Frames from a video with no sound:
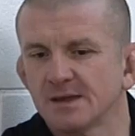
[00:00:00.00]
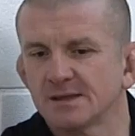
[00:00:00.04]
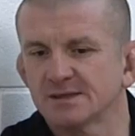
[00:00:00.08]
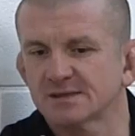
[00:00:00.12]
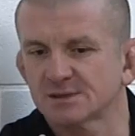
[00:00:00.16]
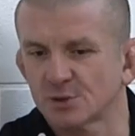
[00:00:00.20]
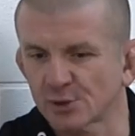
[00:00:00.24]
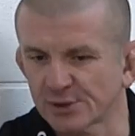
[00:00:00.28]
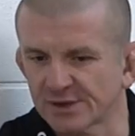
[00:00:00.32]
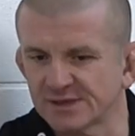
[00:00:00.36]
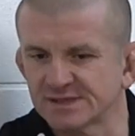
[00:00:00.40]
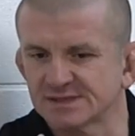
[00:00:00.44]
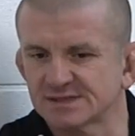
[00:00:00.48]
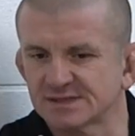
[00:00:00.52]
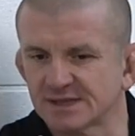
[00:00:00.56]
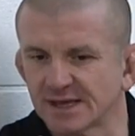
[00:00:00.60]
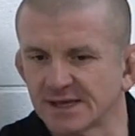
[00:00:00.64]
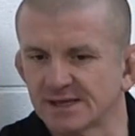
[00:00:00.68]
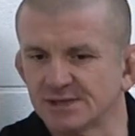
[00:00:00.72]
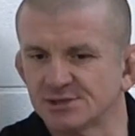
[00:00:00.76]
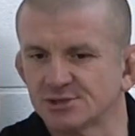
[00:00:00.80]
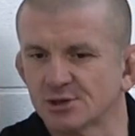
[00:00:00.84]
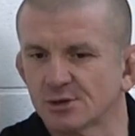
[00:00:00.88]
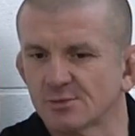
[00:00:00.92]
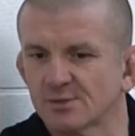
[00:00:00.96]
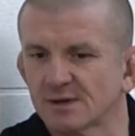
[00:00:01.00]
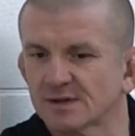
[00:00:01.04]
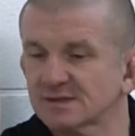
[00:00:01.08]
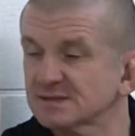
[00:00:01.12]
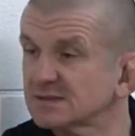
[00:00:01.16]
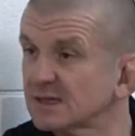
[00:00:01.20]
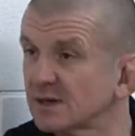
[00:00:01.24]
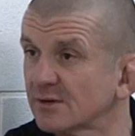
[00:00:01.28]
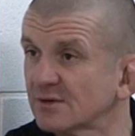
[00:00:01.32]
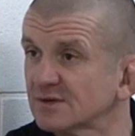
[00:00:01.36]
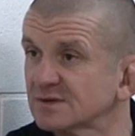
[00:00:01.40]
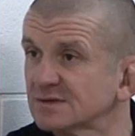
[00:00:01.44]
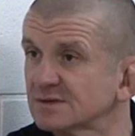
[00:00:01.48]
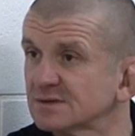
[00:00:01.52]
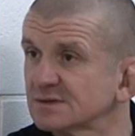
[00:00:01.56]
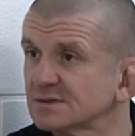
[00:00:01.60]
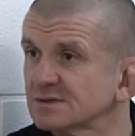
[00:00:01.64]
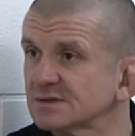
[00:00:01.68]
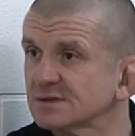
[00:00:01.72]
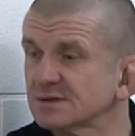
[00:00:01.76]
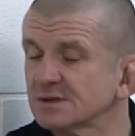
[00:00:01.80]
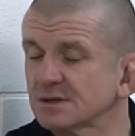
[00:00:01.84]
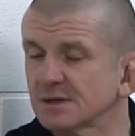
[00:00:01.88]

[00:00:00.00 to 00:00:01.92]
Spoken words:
has got his day job at Saracens,